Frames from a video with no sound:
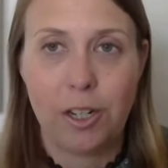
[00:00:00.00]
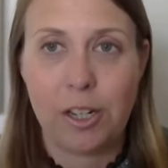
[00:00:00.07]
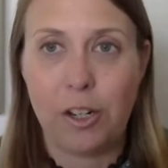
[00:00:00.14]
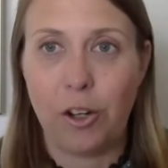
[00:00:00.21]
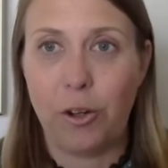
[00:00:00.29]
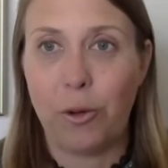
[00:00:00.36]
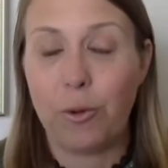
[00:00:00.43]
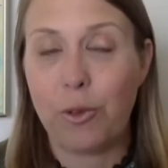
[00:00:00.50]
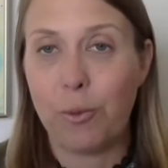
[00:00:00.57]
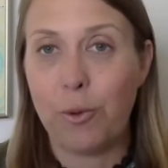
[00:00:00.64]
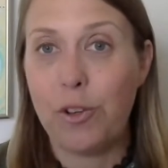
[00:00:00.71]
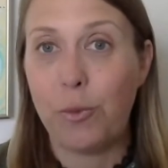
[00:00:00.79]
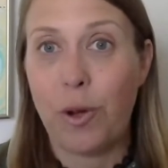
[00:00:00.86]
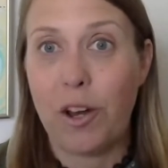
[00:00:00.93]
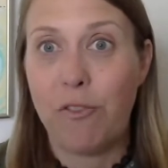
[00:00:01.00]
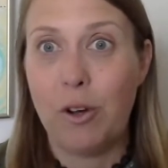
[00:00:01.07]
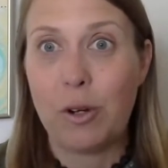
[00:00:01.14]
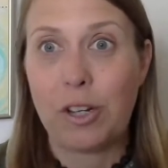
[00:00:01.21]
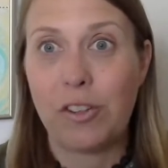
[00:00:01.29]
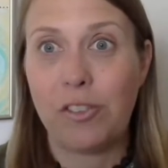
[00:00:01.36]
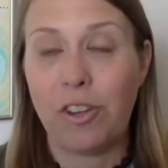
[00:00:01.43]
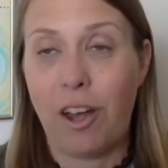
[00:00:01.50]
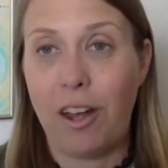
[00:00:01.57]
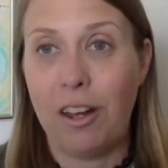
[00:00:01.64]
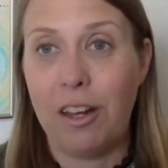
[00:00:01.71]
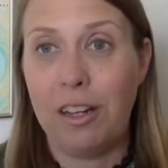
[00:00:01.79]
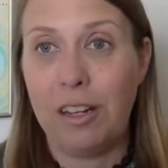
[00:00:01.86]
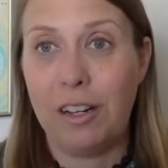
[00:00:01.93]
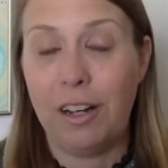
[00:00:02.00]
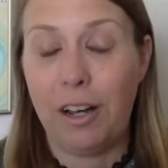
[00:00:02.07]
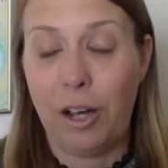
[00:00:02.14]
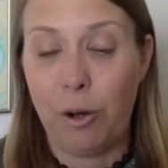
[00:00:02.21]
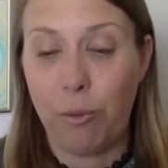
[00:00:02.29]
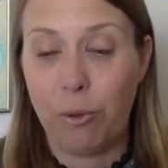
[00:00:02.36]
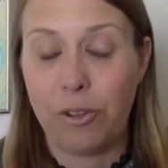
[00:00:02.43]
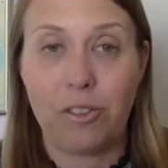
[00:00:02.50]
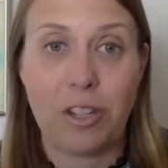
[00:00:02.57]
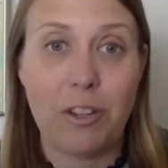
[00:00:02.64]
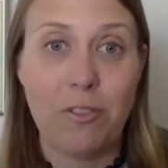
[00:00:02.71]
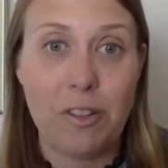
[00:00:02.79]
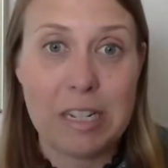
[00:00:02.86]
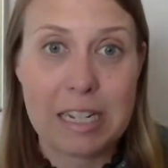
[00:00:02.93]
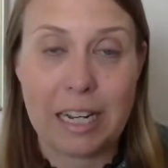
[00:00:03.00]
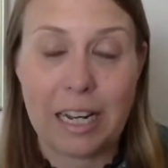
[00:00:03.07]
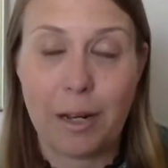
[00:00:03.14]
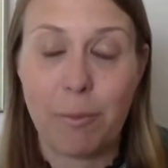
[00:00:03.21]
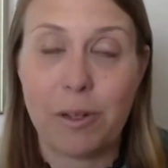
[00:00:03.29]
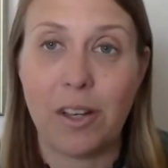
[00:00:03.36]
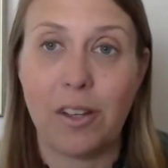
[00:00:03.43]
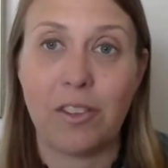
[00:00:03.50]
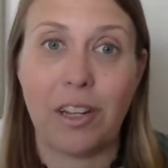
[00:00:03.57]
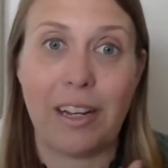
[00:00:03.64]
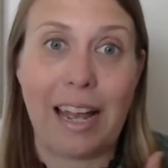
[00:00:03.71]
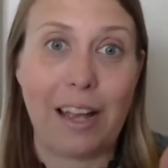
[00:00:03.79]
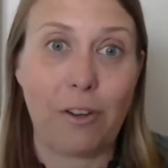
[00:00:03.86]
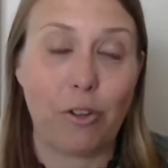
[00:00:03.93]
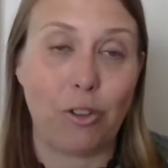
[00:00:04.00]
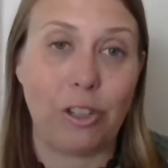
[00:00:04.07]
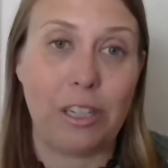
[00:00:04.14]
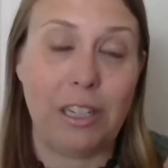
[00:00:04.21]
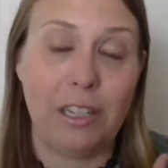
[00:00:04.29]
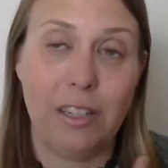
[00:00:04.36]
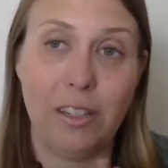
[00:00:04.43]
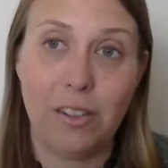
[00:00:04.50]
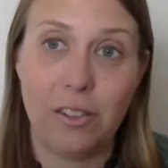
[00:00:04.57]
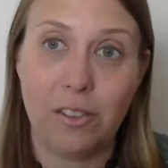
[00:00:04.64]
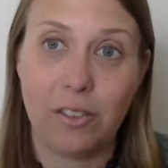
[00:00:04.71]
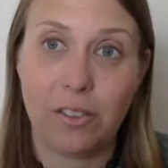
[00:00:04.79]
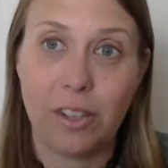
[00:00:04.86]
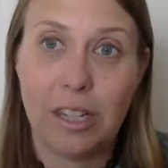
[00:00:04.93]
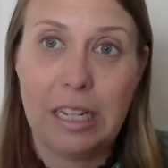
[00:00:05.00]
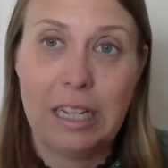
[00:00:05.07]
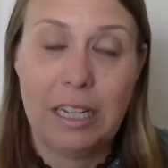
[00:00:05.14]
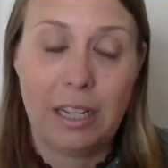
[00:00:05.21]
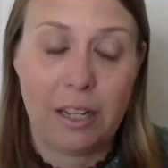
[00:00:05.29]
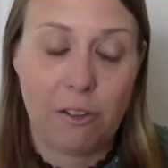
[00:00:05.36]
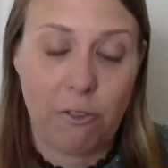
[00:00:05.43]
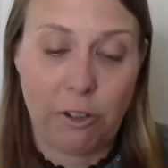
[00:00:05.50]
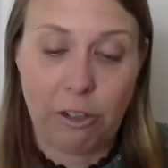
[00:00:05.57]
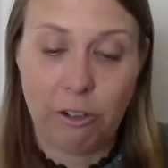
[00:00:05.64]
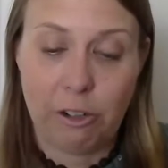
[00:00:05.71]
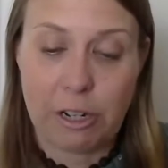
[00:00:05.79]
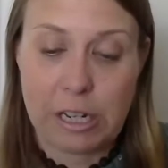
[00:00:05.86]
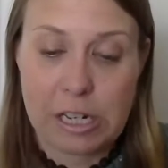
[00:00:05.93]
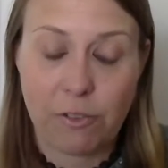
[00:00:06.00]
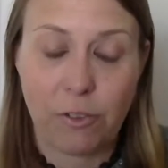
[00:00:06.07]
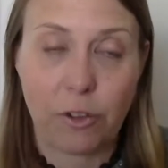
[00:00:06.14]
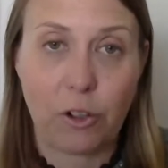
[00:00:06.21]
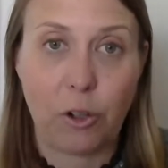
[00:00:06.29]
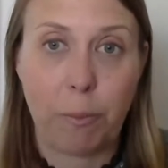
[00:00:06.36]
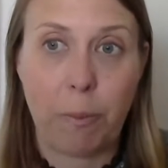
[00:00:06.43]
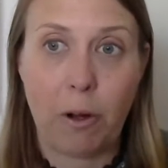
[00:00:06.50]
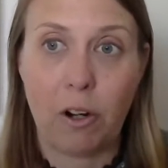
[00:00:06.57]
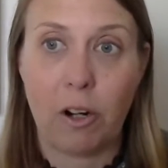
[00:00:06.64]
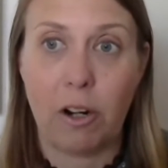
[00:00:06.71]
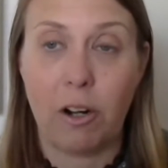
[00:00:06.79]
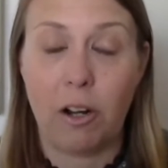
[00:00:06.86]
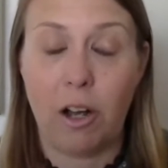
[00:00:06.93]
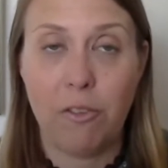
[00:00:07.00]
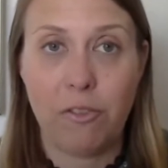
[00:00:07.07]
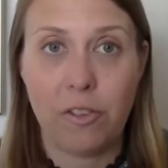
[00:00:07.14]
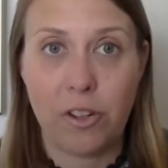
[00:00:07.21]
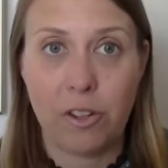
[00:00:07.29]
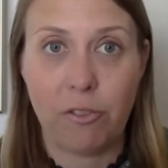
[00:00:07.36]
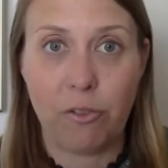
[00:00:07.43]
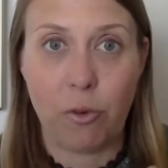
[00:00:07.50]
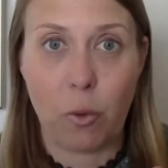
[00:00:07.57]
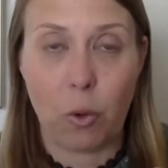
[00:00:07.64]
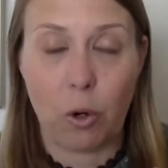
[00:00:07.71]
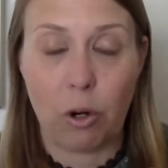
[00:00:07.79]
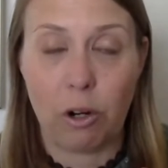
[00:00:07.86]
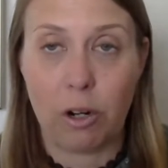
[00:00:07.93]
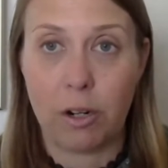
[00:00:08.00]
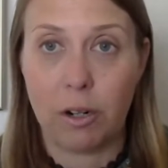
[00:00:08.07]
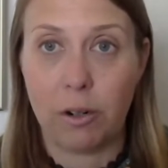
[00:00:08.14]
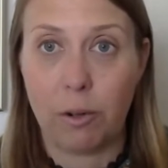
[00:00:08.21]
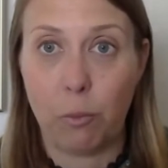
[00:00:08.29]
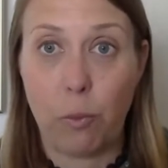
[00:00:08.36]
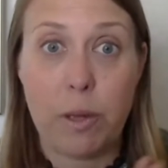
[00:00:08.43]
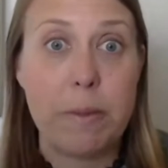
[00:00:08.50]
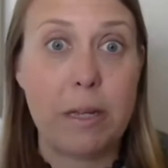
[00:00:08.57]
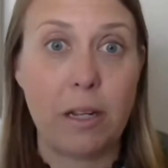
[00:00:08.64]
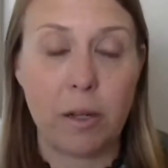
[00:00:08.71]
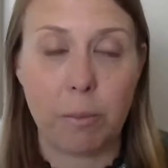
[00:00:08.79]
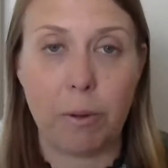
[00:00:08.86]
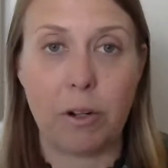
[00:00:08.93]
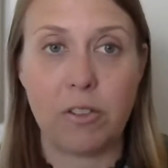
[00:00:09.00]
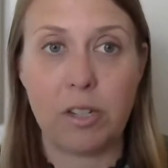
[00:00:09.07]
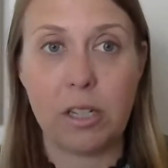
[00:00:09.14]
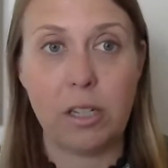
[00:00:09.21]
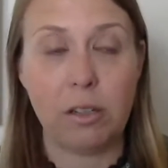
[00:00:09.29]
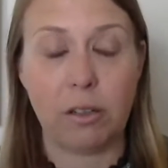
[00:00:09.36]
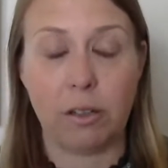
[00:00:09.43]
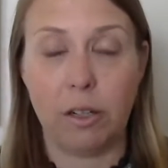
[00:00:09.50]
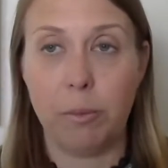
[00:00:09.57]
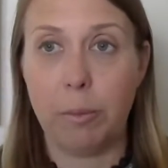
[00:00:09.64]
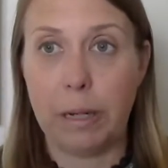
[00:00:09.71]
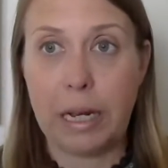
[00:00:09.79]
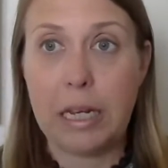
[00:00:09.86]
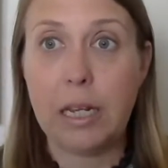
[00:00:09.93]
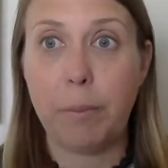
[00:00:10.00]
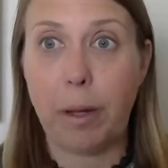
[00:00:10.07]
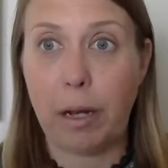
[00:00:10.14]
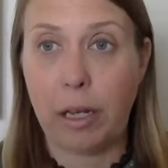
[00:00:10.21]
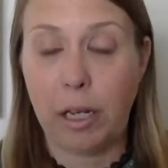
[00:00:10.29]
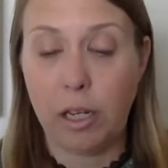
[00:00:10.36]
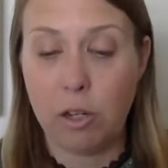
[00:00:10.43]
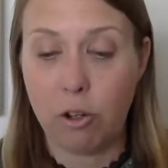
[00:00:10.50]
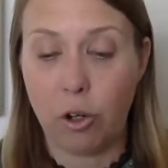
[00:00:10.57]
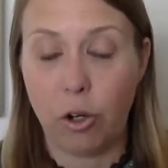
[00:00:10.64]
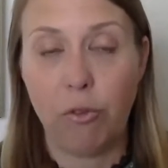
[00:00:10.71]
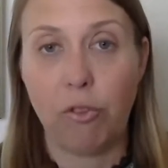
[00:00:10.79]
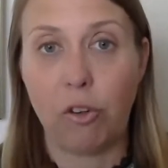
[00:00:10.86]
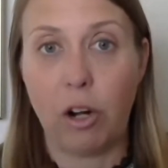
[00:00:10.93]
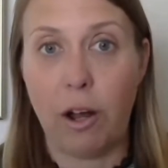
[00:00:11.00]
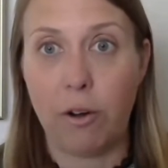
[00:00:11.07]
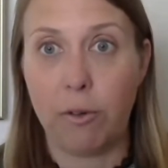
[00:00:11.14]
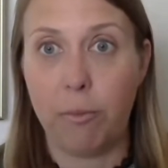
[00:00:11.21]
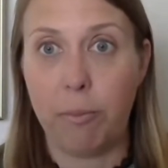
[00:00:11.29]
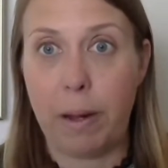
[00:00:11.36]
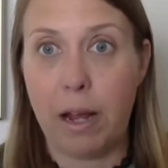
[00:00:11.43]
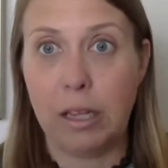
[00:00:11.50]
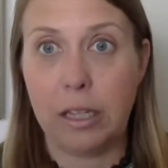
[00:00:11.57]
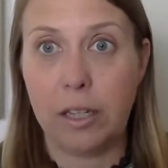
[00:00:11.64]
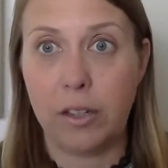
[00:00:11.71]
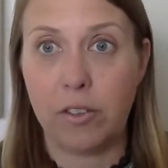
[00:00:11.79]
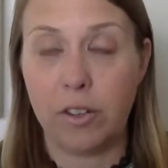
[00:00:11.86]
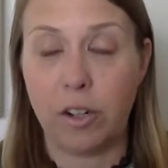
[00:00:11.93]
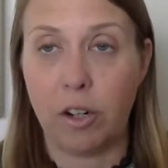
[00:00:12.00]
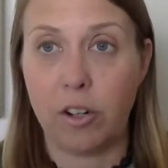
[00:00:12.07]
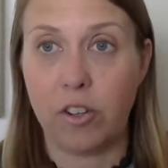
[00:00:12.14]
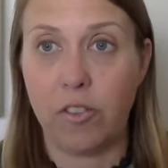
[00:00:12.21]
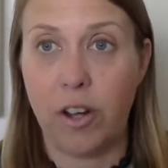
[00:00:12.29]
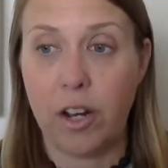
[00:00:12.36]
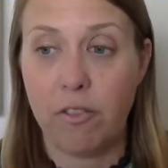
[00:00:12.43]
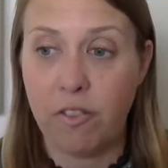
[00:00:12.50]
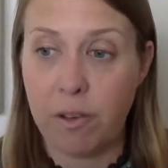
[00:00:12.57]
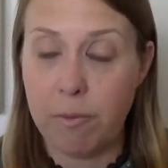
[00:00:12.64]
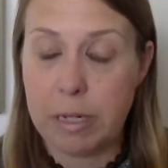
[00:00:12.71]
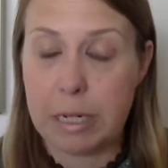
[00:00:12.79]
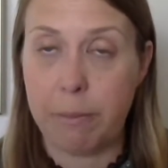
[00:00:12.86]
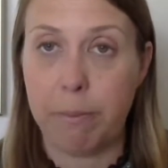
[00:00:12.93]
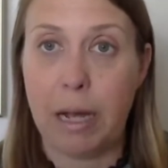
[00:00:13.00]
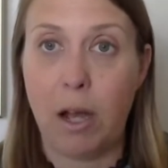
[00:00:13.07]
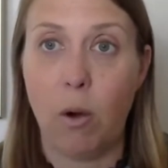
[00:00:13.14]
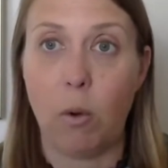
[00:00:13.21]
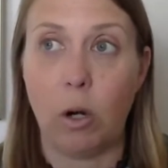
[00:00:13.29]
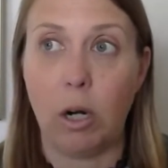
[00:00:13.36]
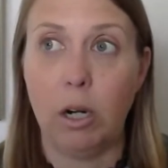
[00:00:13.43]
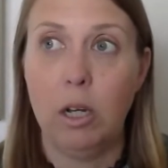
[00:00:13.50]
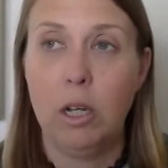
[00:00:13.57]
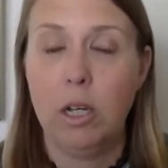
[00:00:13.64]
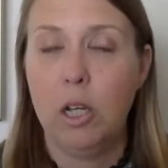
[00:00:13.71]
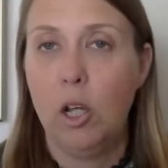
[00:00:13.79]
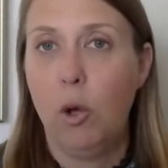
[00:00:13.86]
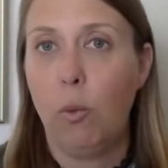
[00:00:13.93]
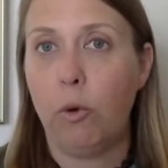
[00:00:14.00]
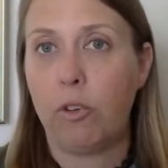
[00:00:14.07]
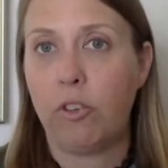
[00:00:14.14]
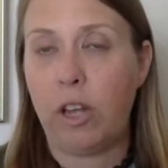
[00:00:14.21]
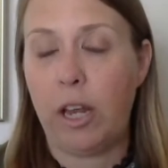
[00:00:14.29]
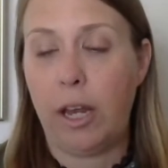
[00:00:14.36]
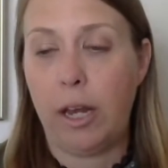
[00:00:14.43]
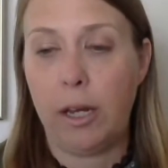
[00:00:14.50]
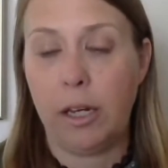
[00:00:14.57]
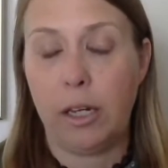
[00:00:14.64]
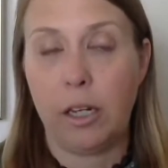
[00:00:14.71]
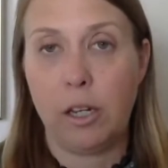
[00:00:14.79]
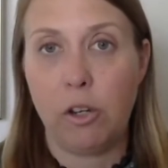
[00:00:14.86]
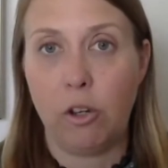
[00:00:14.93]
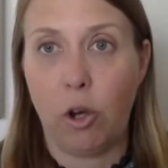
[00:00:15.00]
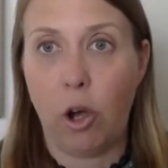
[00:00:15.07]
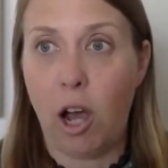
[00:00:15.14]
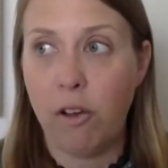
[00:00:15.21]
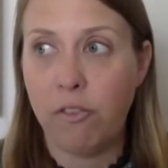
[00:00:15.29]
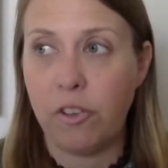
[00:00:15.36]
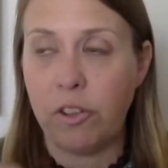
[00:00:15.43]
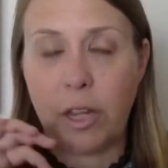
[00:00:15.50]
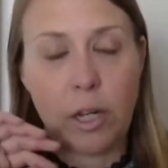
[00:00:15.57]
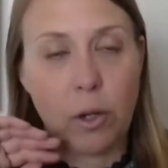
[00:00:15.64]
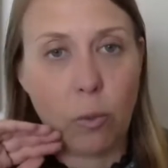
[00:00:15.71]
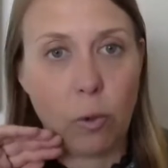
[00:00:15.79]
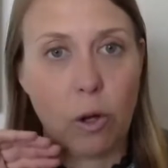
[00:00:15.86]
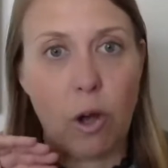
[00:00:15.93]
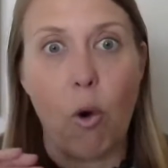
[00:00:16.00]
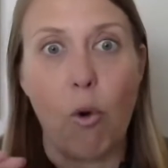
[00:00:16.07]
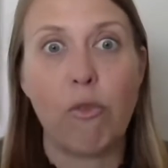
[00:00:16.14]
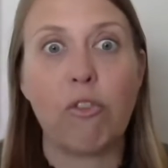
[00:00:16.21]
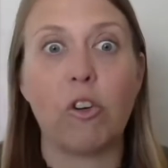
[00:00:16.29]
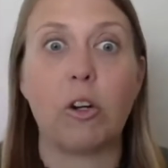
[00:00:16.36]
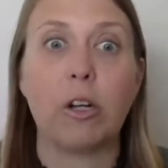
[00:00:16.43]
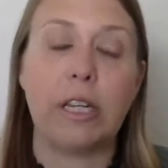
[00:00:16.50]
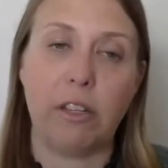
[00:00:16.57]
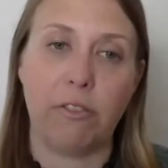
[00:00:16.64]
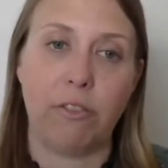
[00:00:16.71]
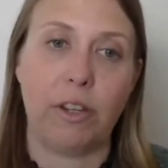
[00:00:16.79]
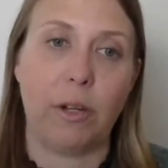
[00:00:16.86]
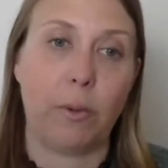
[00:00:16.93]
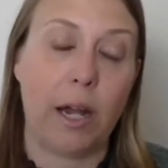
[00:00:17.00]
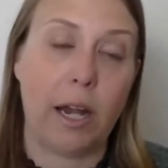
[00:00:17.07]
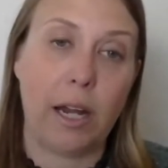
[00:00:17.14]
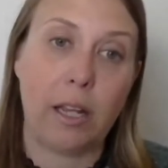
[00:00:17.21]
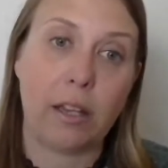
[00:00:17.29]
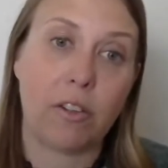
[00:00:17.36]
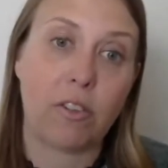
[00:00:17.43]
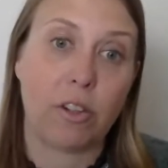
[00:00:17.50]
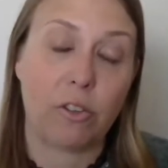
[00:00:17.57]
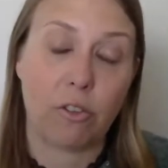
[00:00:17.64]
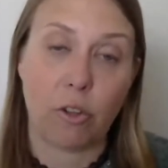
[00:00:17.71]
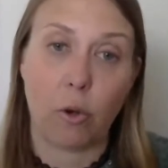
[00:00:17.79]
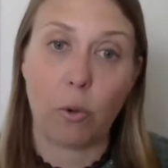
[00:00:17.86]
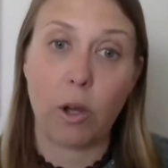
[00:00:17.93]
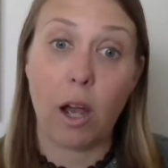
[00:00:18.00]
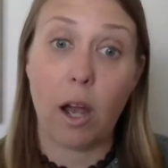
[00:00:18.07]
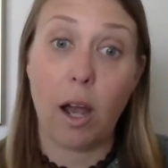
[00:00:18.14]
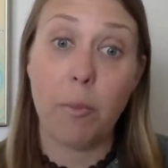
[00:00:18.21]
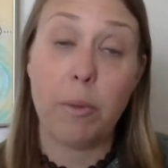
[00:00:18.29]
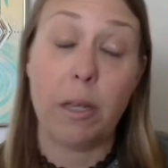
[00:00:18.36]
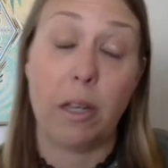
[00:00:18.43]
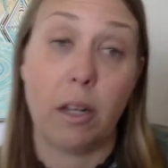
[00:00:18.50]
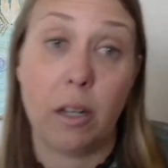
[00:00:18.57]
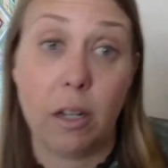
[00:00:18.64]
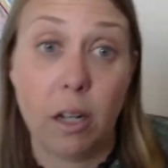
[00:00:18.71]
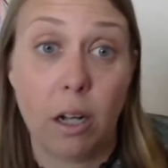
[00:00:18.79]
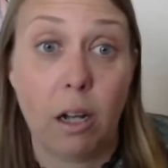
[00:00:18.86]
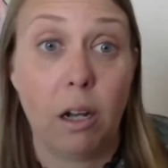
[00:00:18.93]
The reason why I focus on receiving today, because that actually is a very difficult part, often for women in particular, but anybody, if we're out of balance in our divine feminine power, we're saying, often like over giving, right? That's like so common